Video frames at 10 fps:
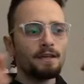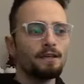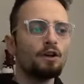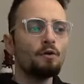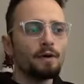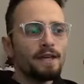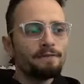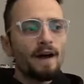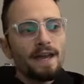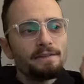you know,
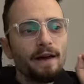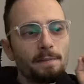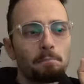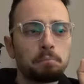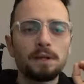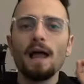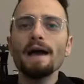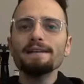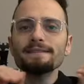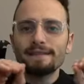if I if I
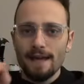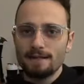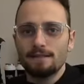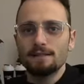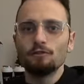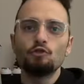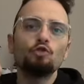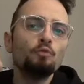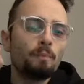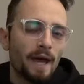blind tested
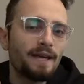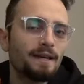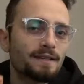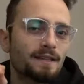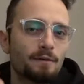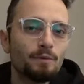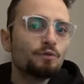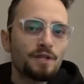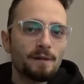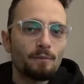two paintings at a
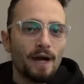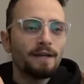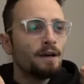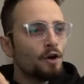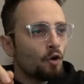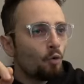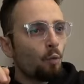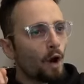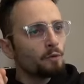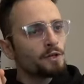museum, right?
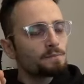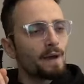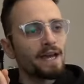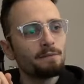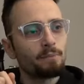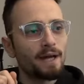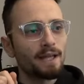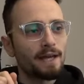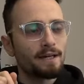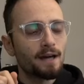One was made by,
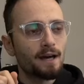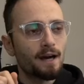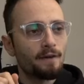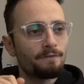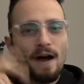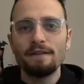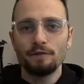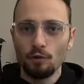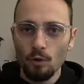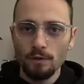like, a, a
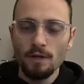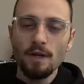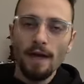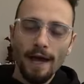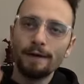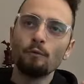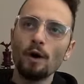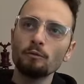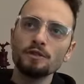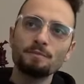five-year-old, and
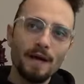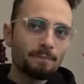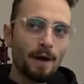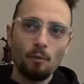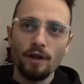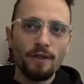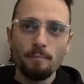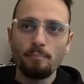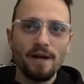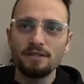one was made by one of the
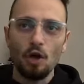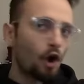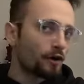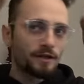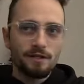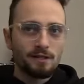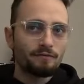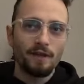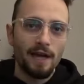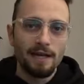best artists
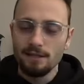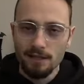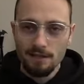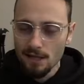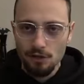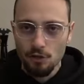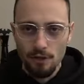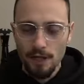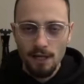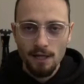of the eighteenth
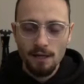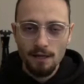century.